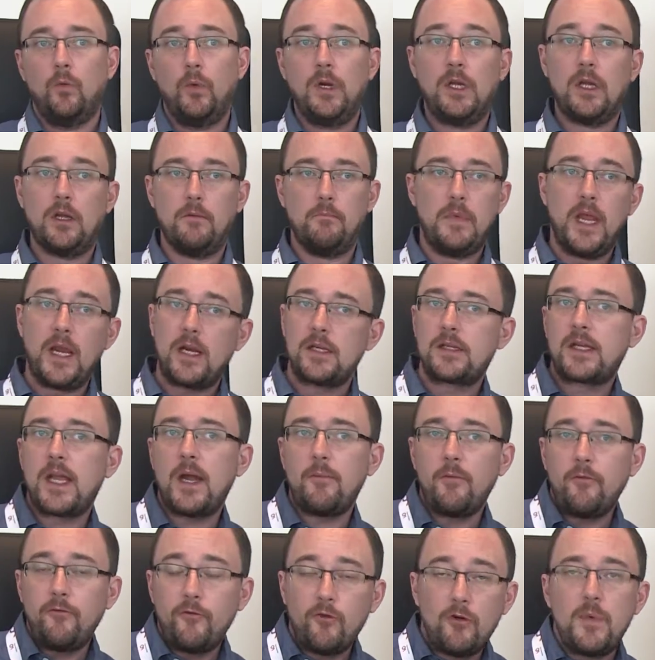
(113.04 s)
We can mix
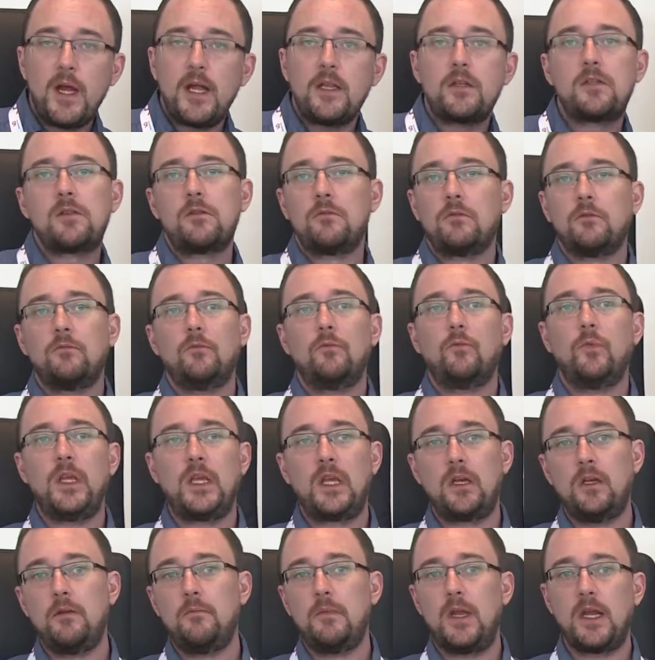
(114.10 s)
camera formats, we
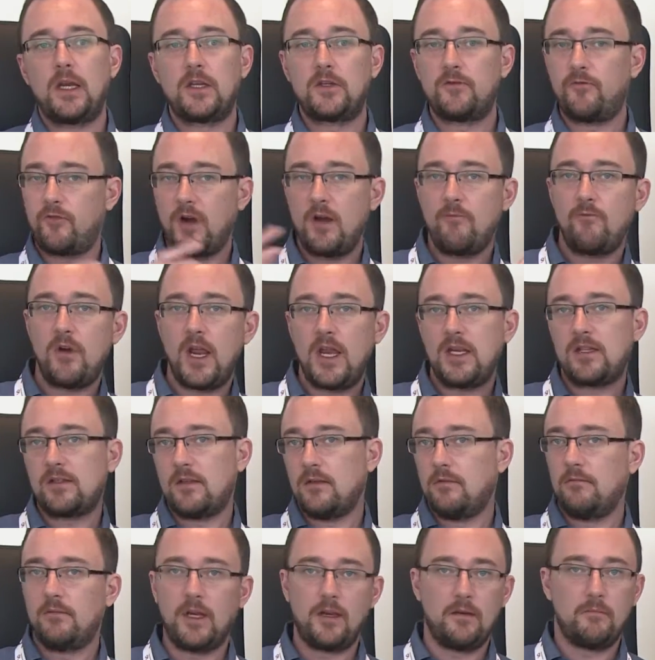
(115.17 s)
can mix frame
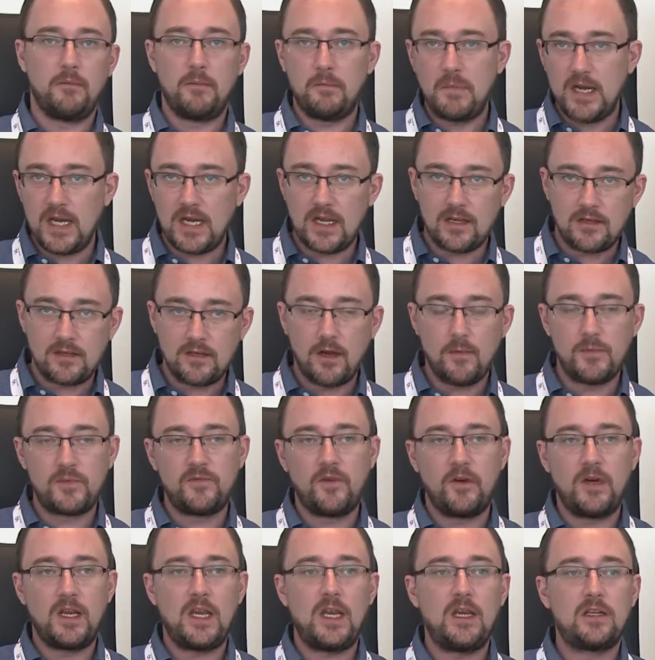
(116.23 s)
rates and media types
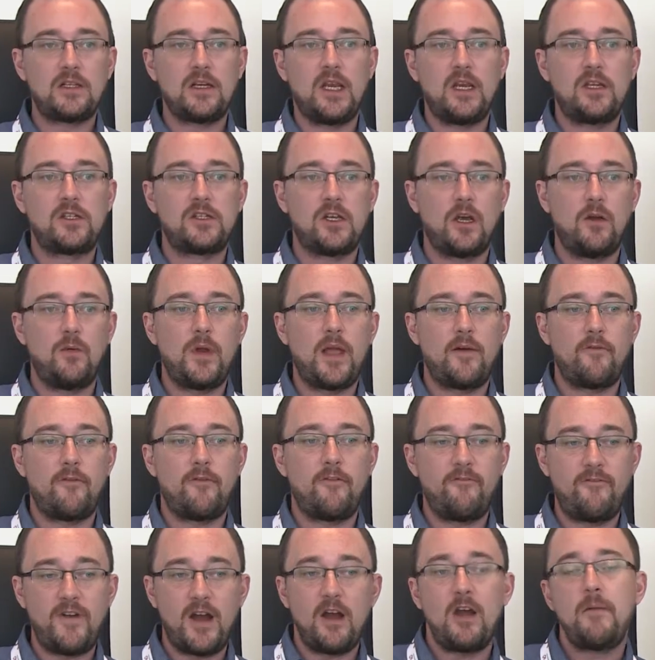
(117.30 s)
very easily. So we have
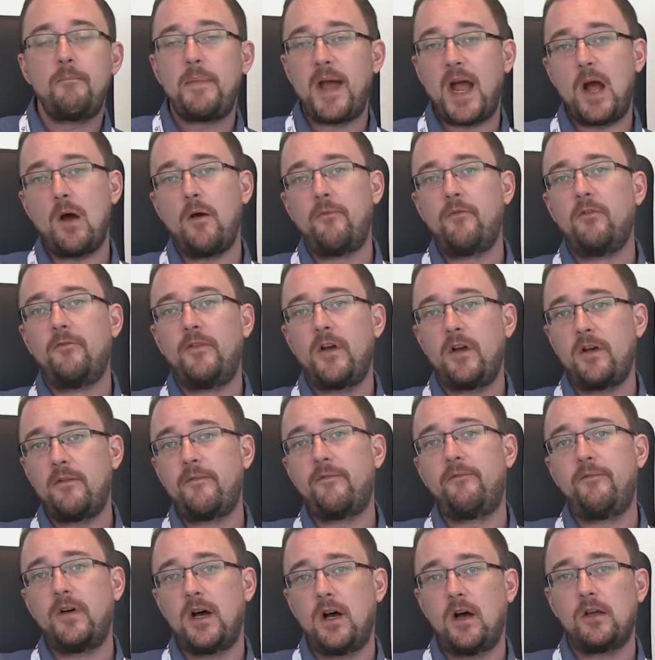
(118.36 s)
a very powerful, very
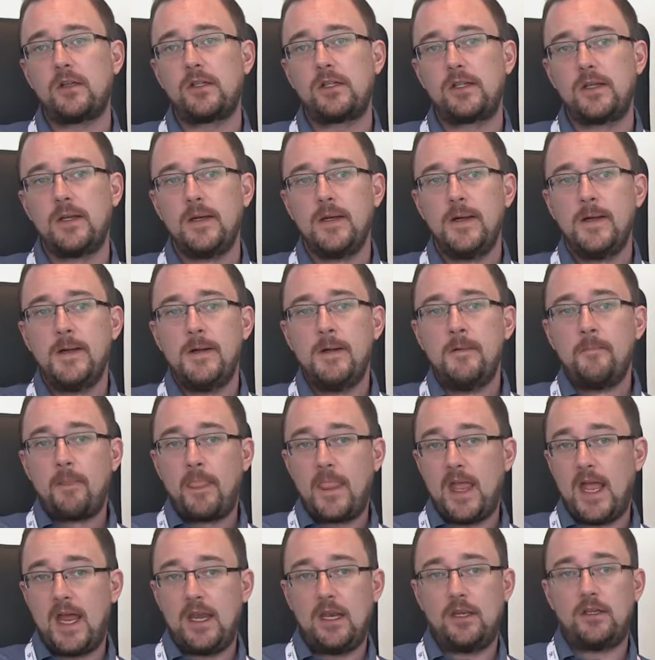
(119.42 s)
fast
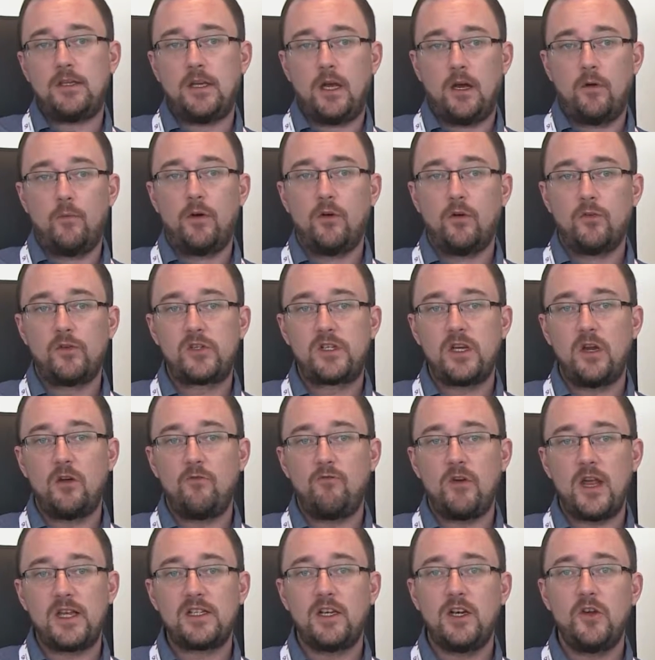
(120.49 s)
editor. We're also
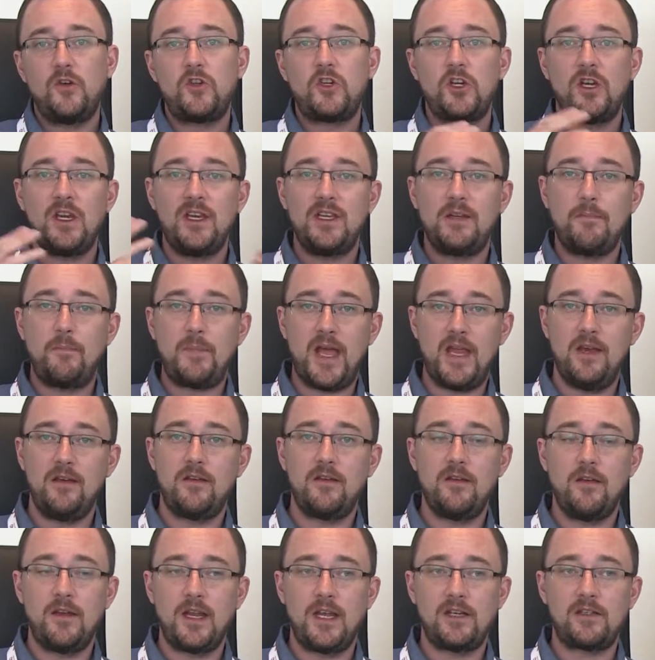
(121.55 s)
resolution independent.